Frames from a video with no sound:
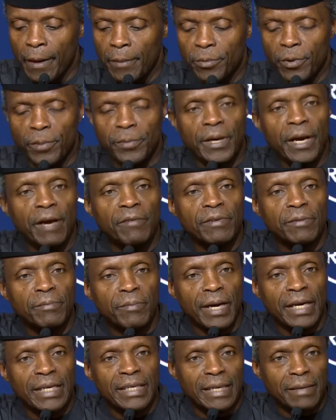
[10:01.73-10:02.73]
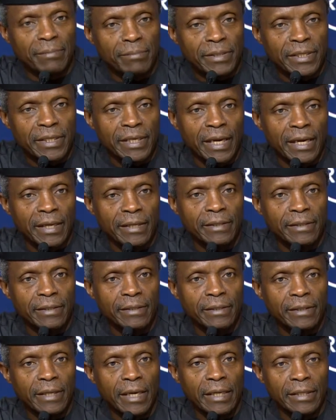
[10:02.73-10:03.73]
probably have in mind M T N
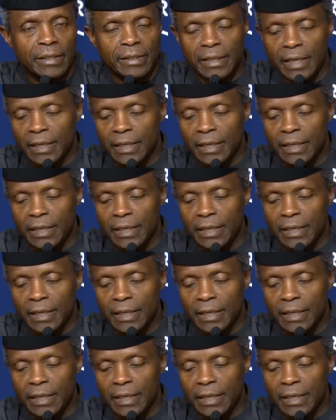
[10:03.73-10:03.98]
and,